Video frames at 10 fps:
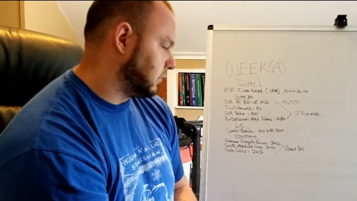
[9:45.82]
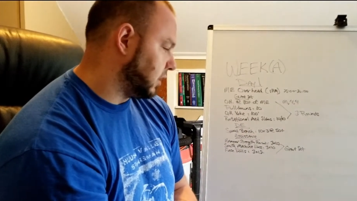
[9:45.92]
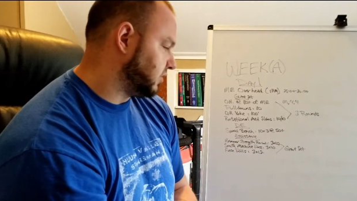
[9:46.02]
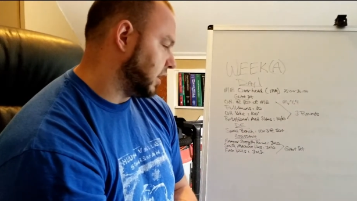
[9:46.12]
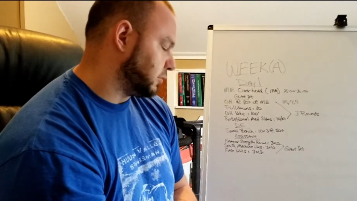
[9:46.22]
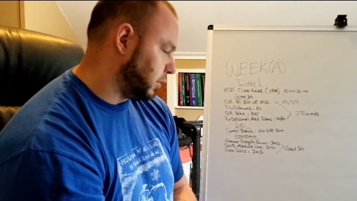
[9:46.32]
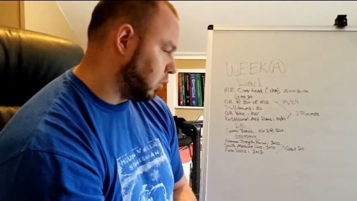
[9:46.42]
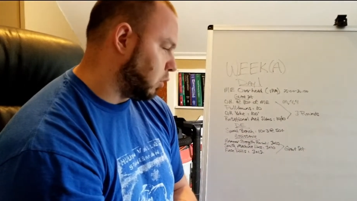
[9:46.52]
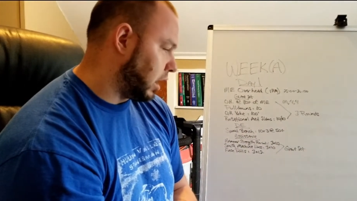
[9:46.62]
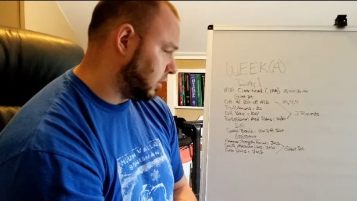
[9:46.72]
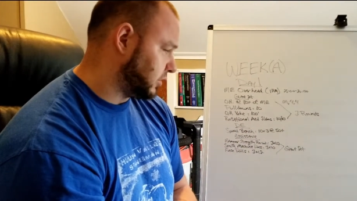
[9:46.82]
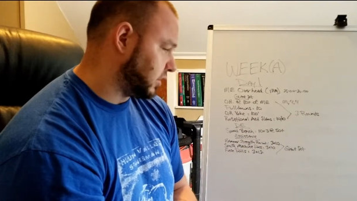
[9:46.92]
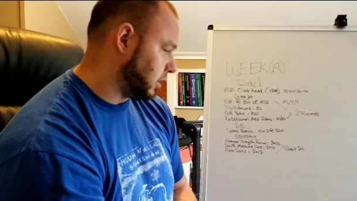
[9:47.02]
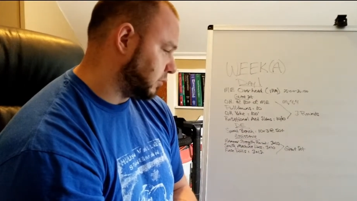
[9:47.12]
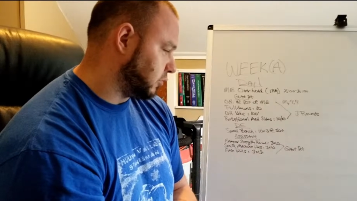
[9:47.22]
It takes me a while to
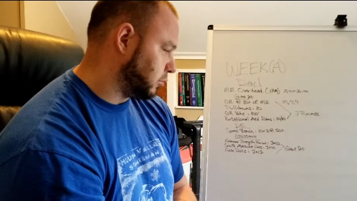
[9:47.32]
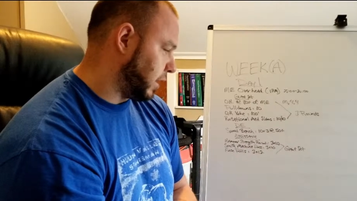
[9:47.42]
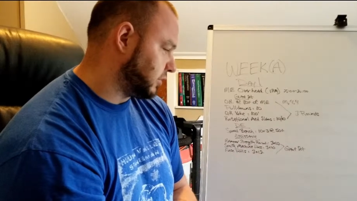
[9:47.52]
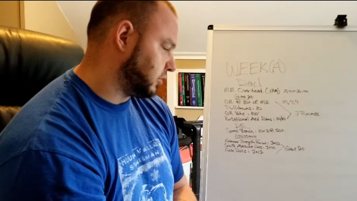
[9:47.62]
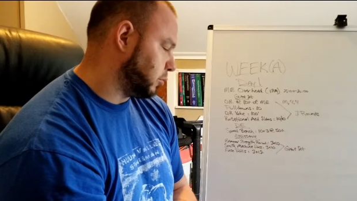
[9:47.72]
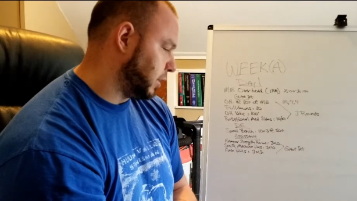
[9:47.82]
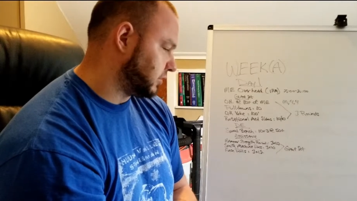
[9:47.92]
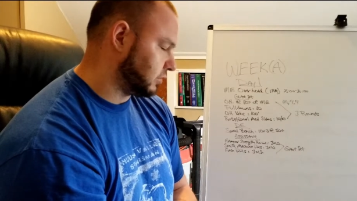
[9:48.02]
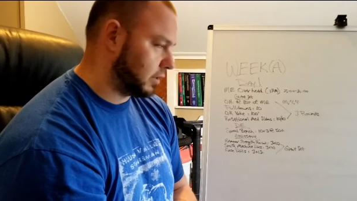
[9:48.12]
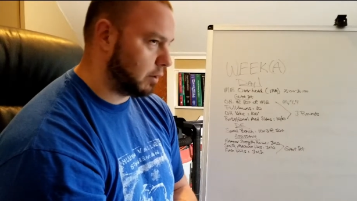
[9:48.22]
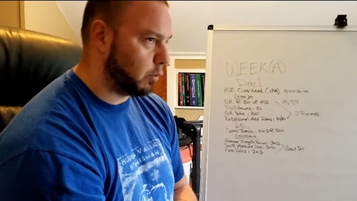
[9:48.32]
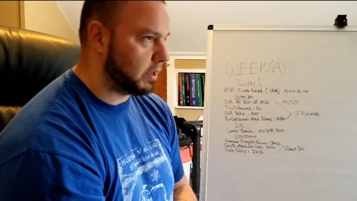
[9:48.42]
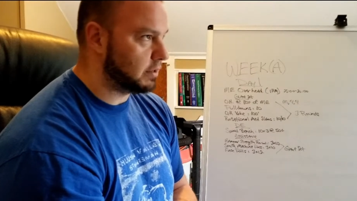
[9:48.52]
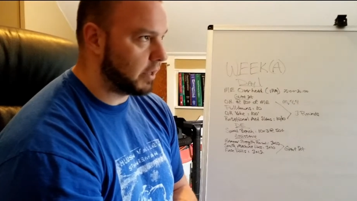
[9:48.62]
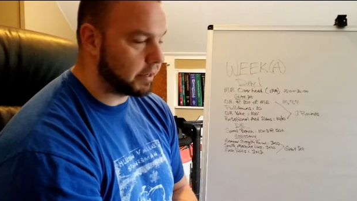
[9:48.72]
set up for a bench, so basically I
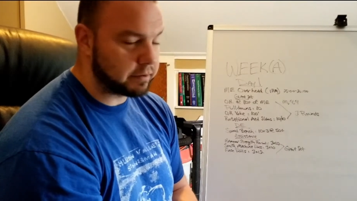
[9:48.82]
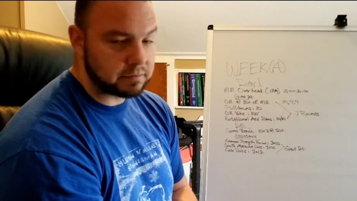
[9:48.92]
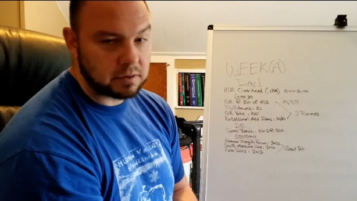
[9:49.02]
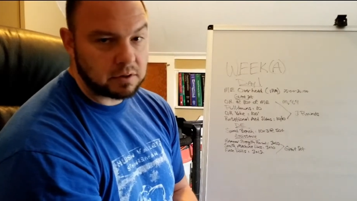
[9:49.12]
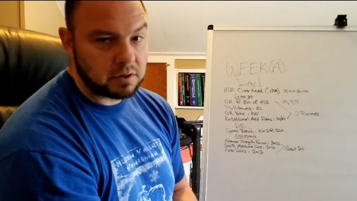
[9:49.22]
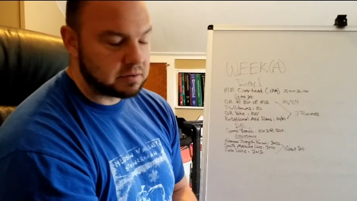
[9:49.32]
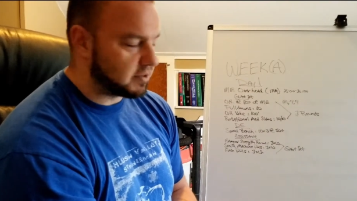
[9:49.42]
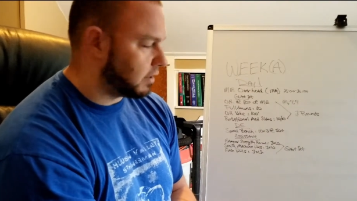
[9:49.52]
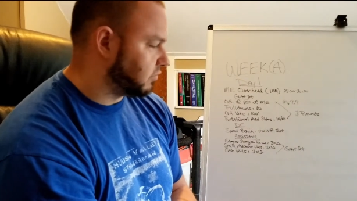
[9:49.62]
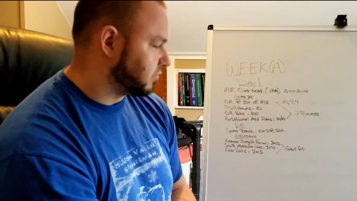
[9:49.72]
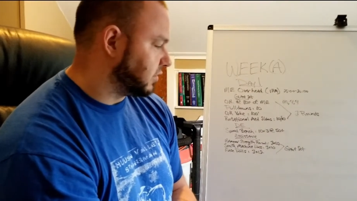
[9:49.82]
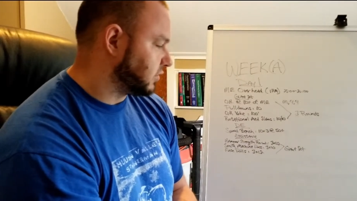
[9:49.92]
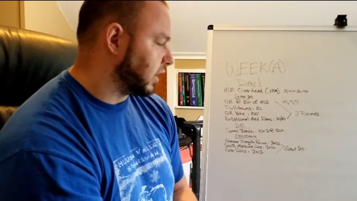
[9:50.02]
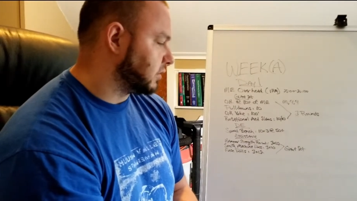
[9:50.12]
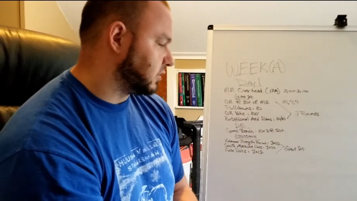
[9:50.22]
wait like 10-15
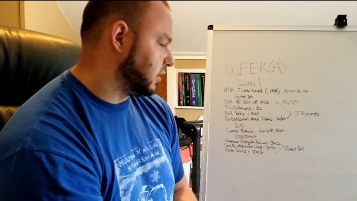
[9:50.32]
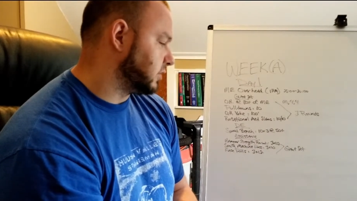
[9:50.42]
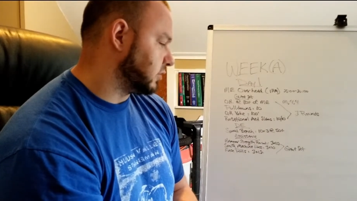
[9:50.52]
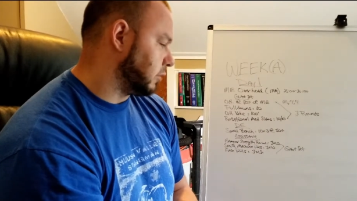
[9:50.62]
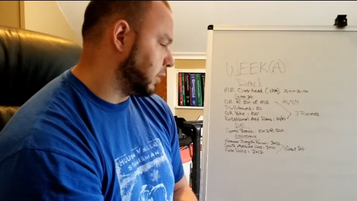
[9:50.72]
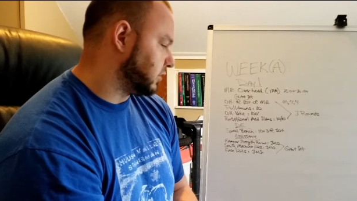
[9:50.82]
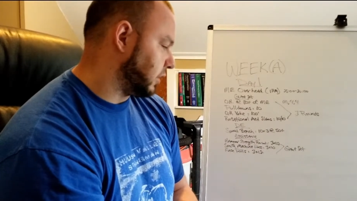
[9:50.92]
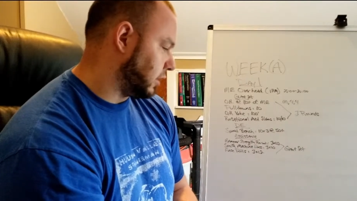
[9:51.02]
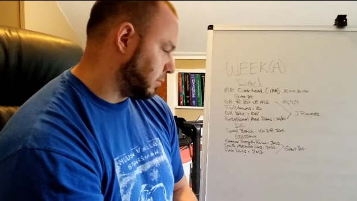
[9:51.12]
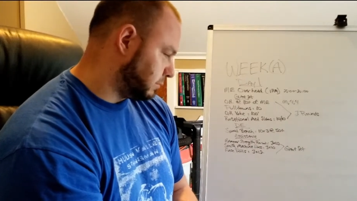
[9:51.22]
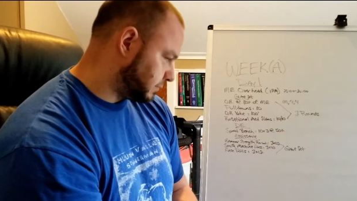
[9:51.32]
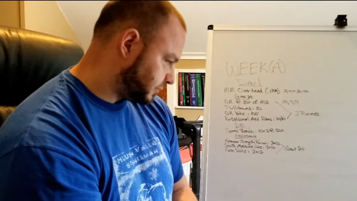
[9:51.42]
seconds and then start my setup.